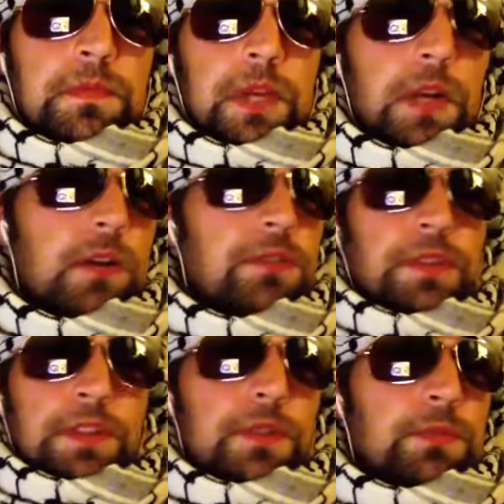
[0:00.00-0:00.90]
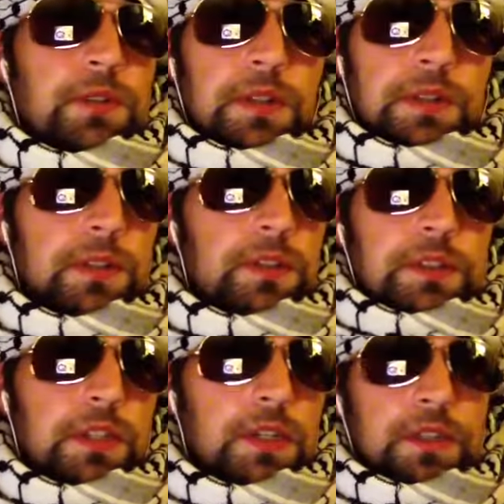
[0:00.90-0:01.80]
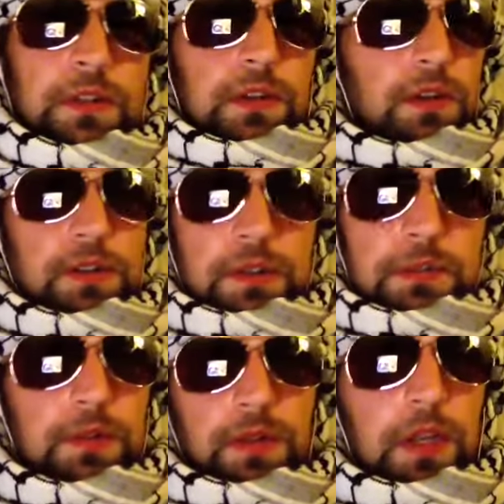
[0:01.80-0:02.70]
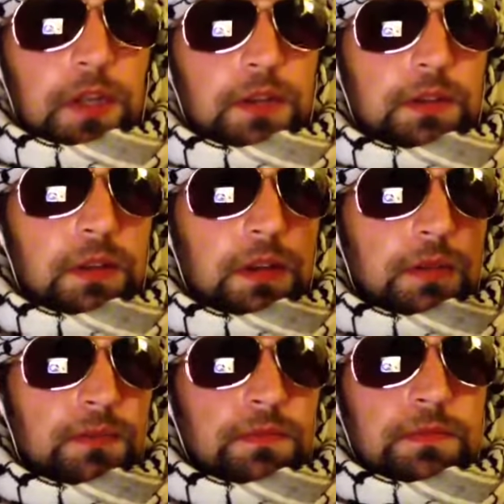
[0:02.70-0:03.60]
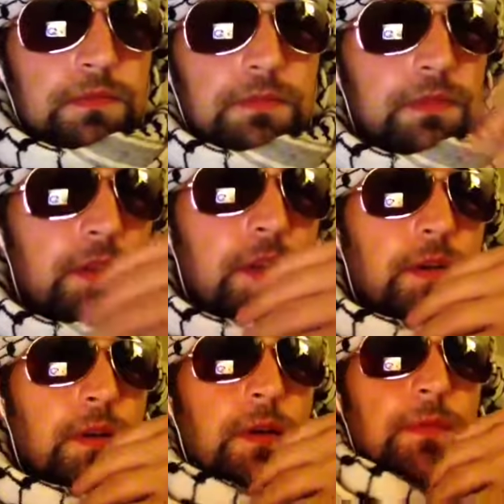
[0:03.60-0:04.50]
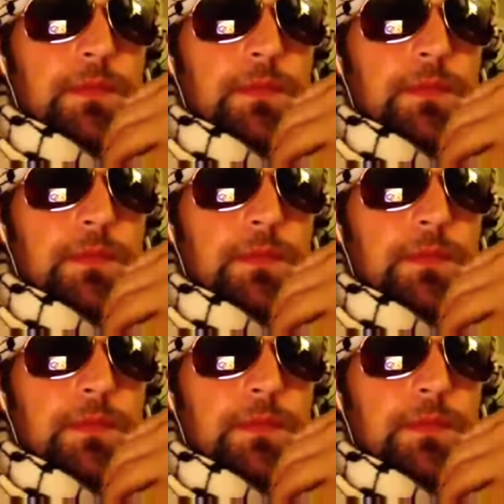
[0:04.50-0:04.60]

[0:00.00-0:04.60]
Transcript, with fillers: I don't know if that's her brother, her son, her husband. I, I don't know.